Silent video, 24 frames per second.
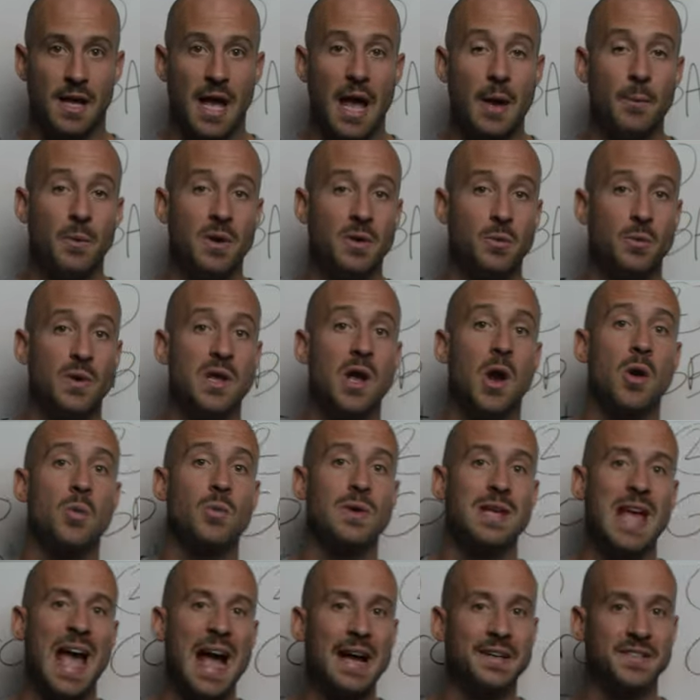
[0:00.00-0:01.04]
And when we are
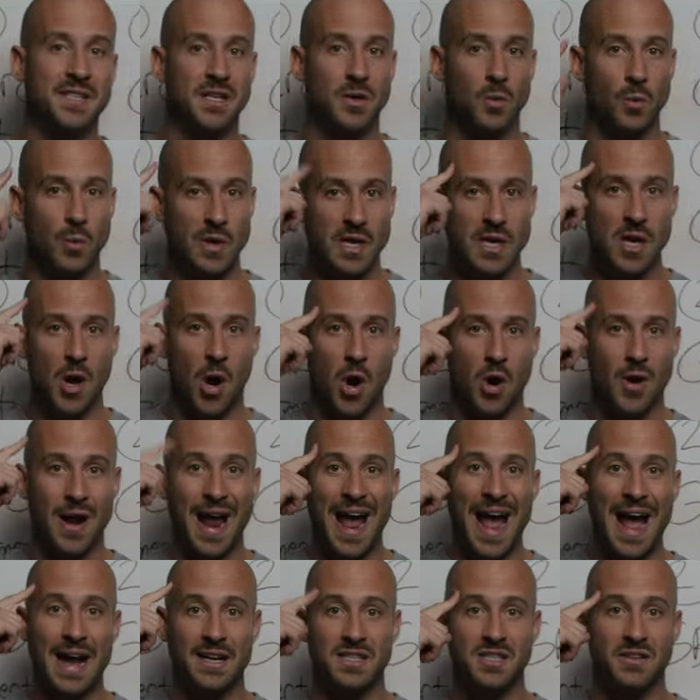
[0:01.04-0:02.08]
reacting, we are
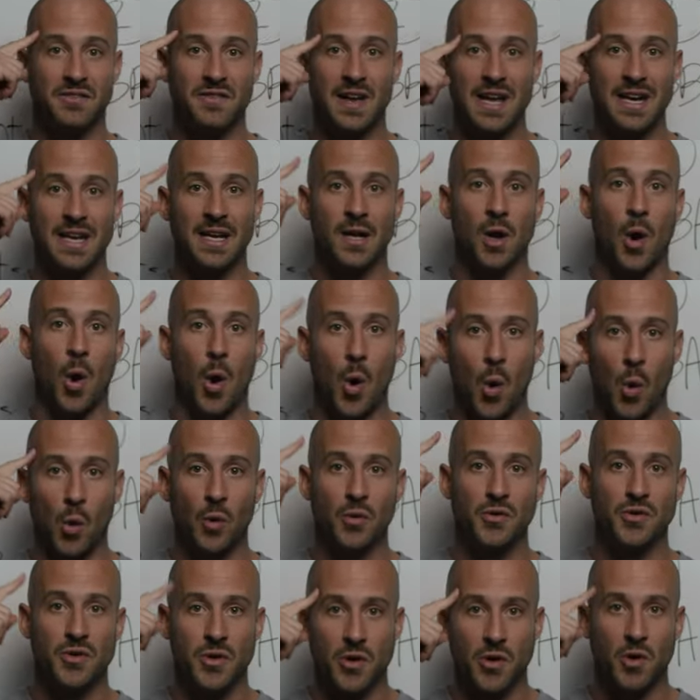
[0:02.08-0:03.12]
activating
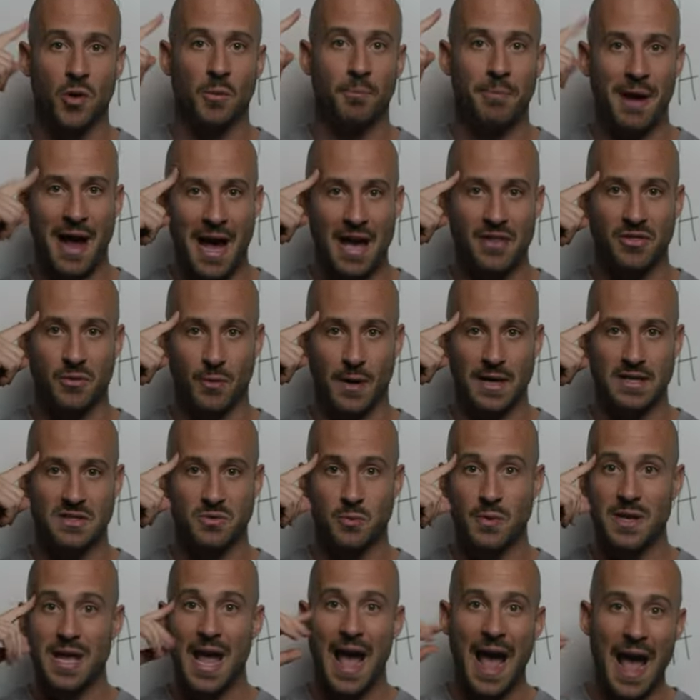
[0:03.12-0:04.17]
old neural
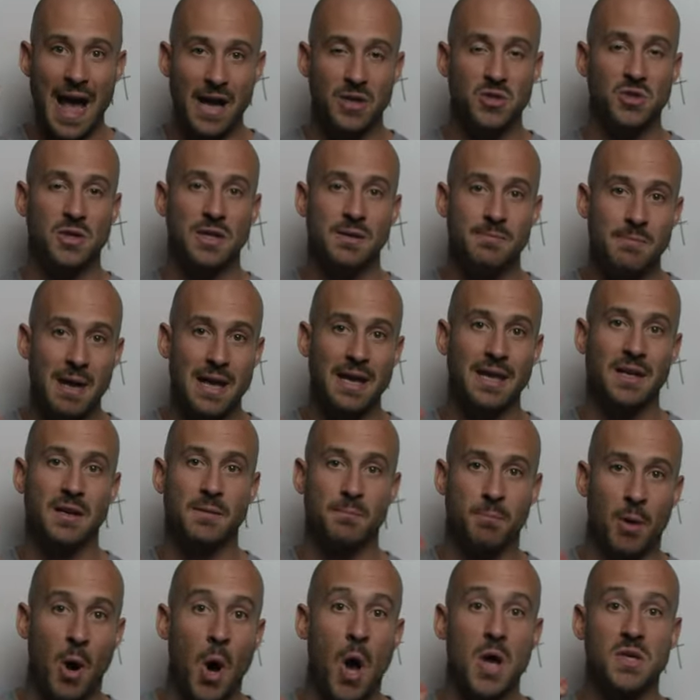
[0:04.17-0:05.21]
pathways. We actually make it
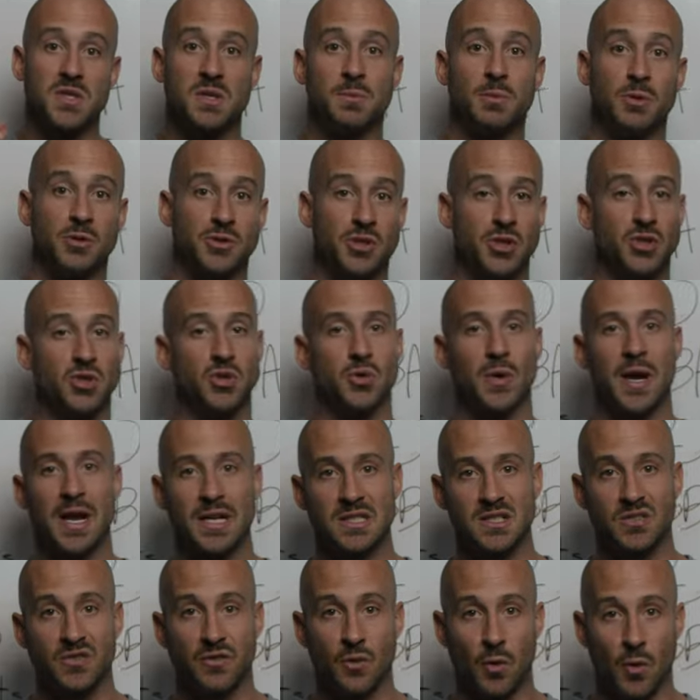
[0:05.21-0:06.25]
impossible to
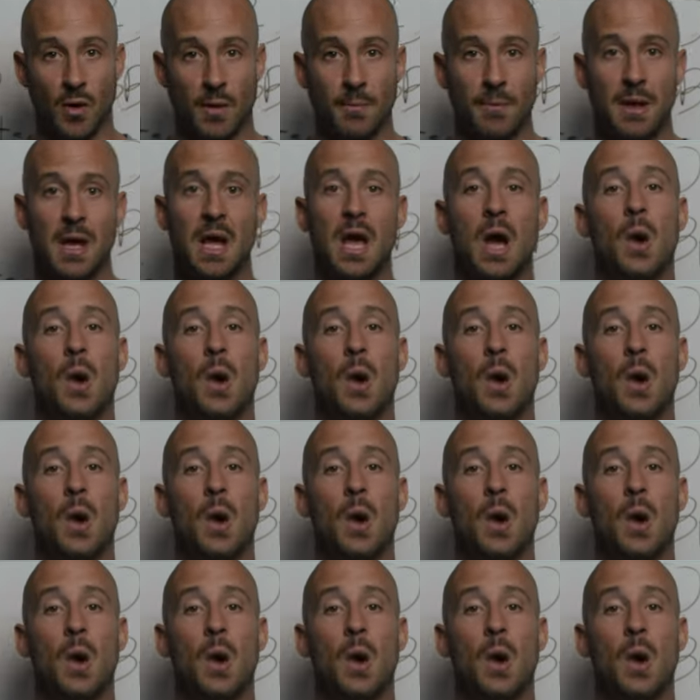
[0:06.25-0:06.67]
transform.